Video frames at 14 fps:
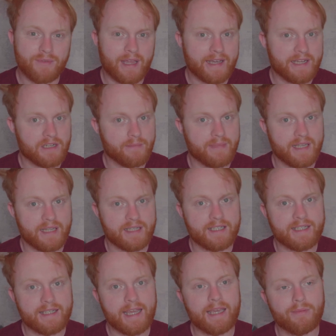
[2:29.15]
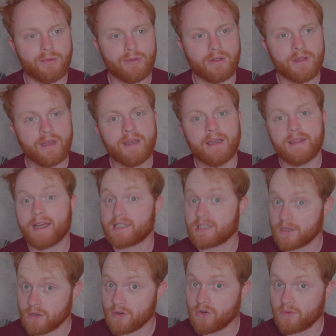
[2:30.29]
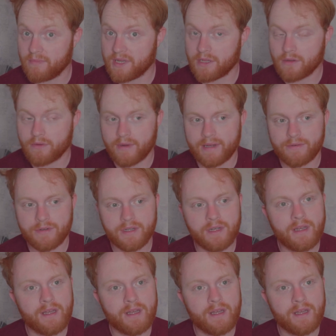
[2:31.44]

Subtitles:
reliant on being stable, that's a good middle ground.